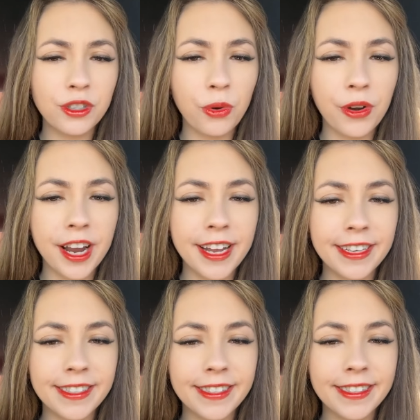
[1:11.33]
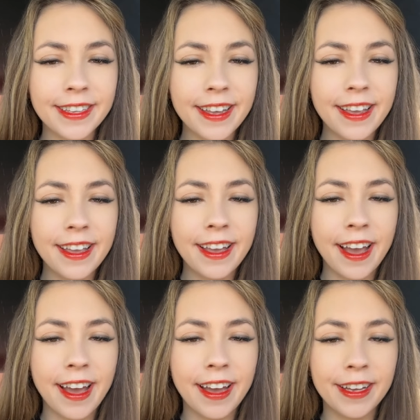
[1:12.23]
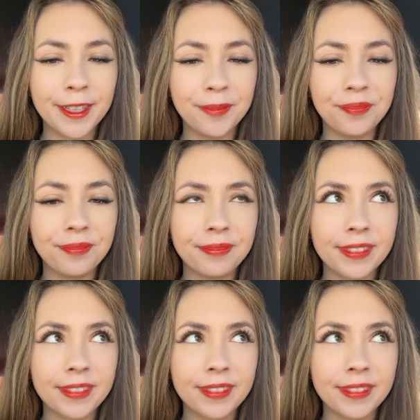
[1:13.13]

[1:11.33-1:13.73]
Taurus, um,